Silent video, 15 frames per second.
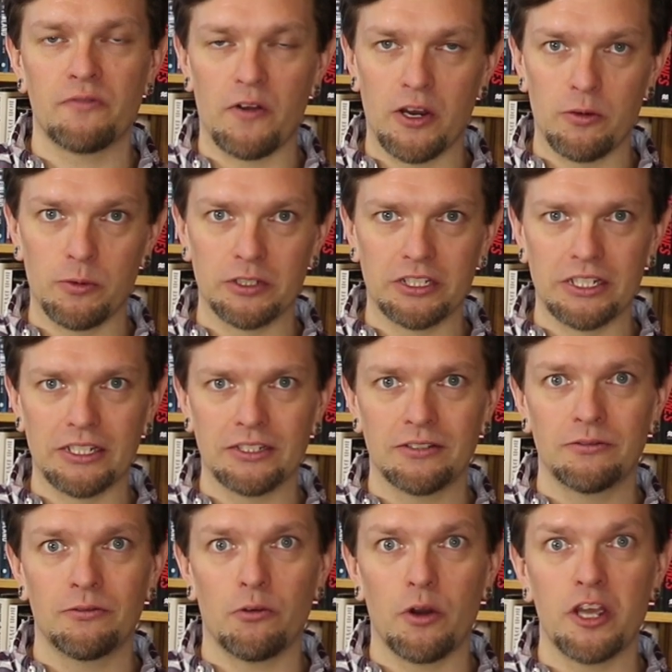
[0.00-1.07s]
frequencies
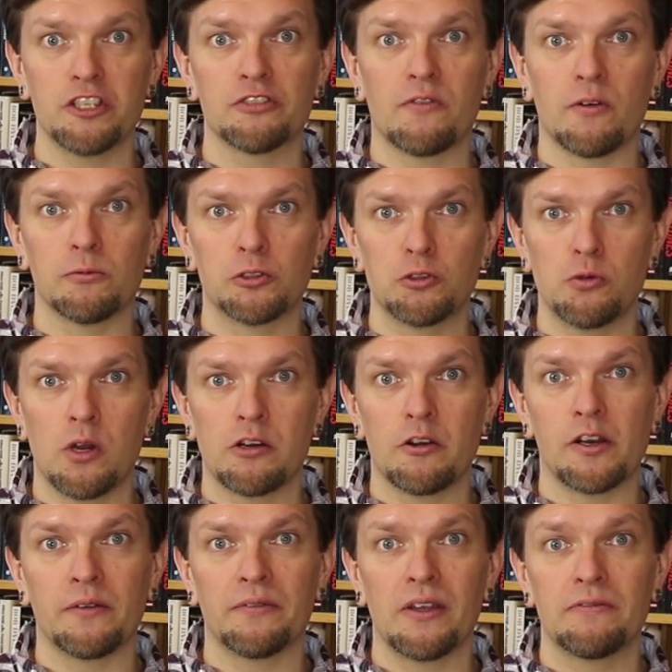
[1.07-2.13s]
range from
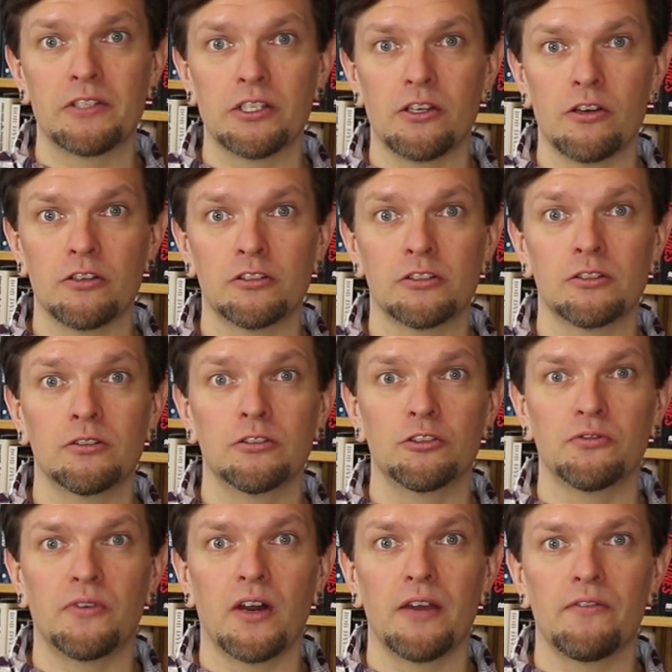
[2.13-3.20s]
250 Hz
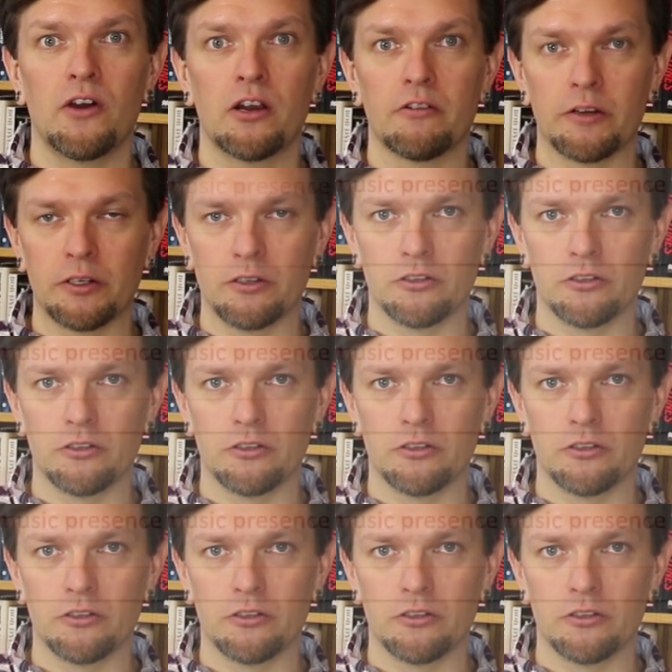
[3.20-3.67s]
to 500